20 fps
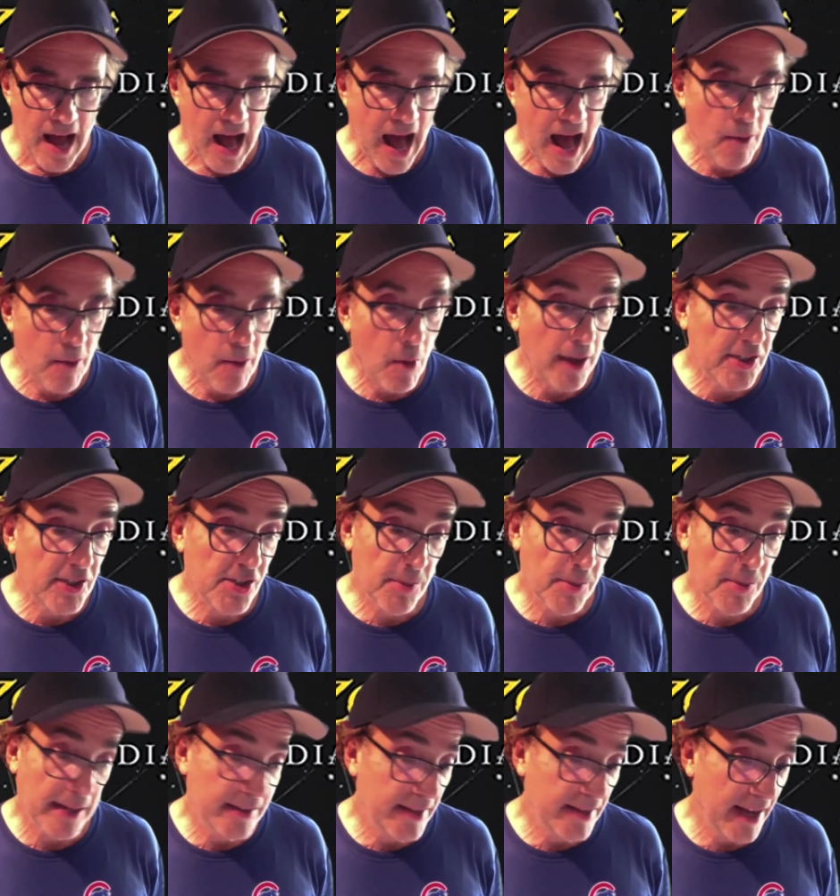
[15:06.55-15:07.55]
I watched
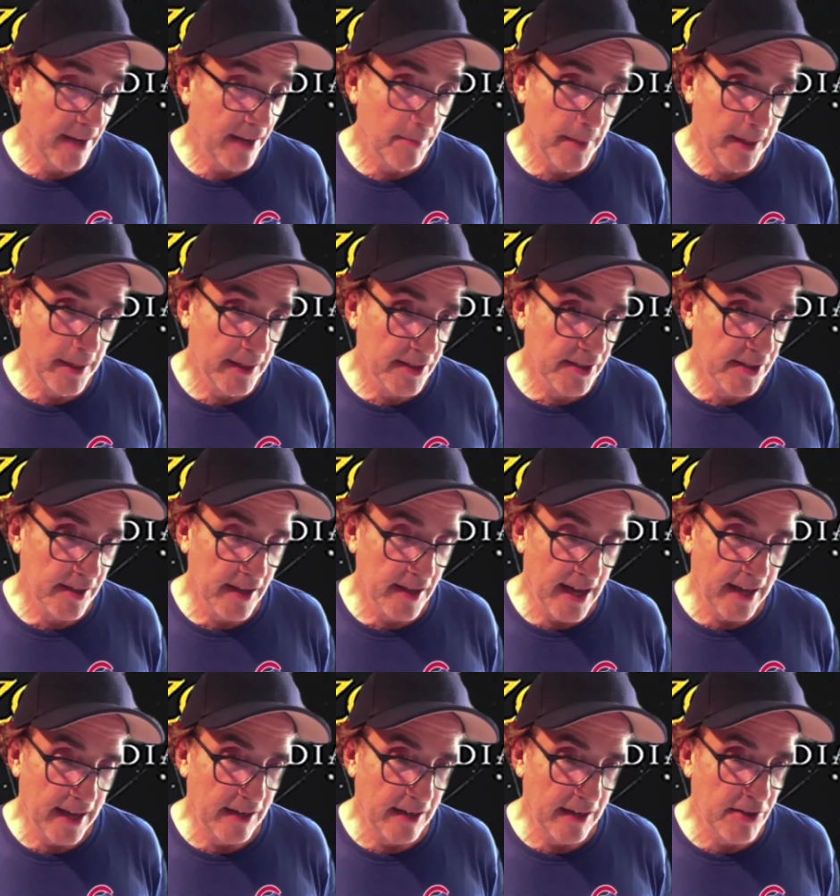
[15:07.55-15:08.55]
about 10 minutes of that
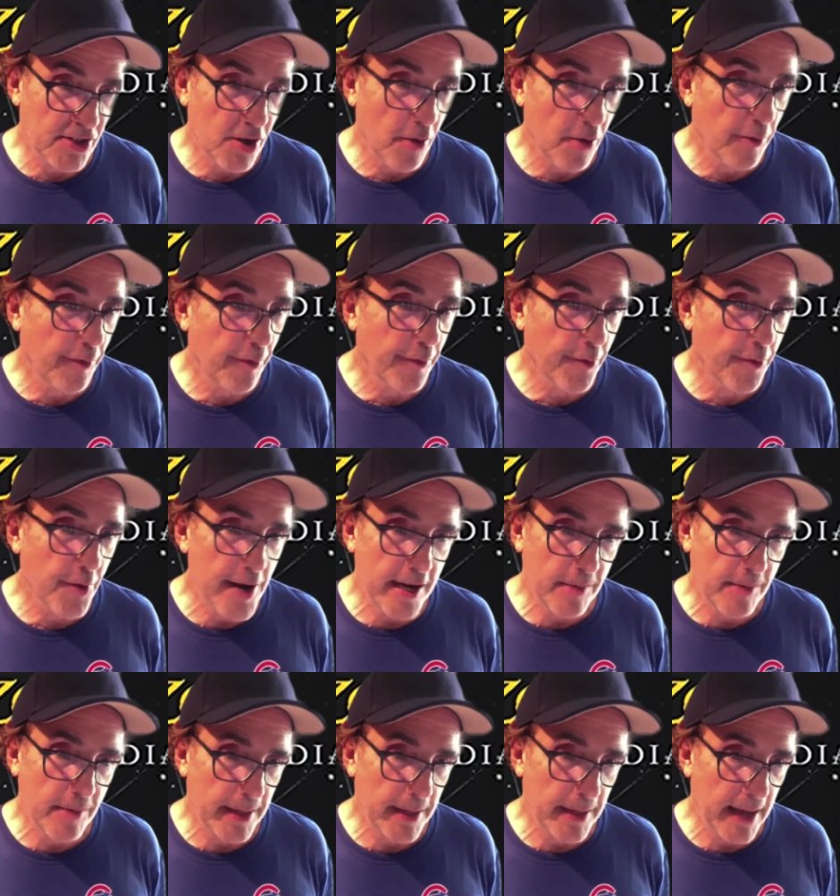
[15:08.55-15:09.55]
and it so freaked
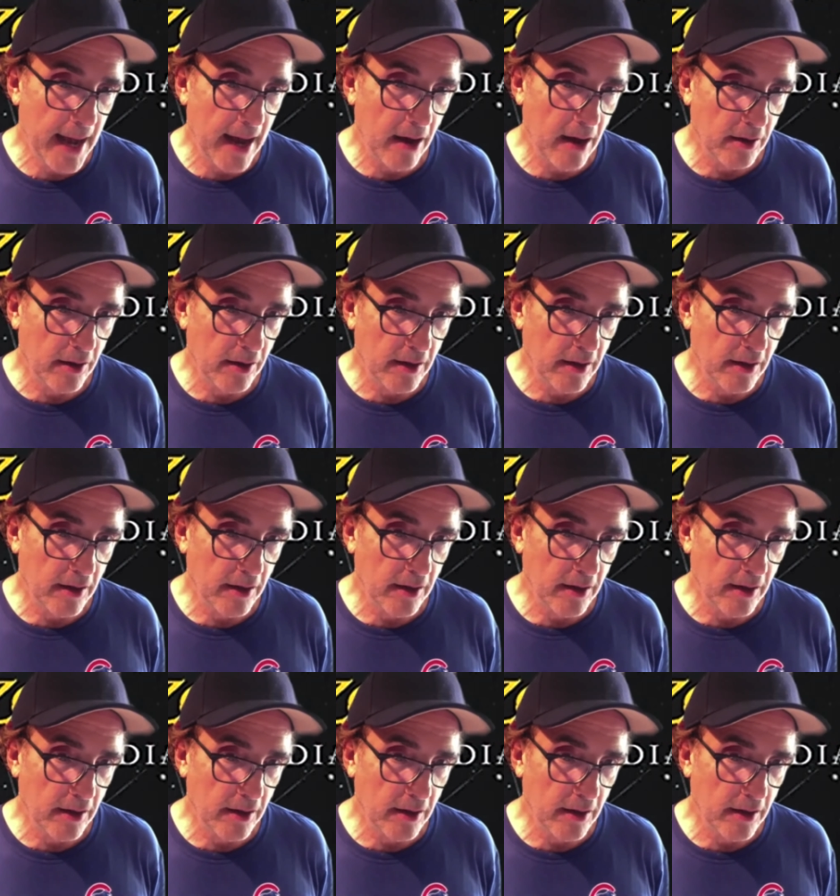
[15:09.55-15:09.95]
me out.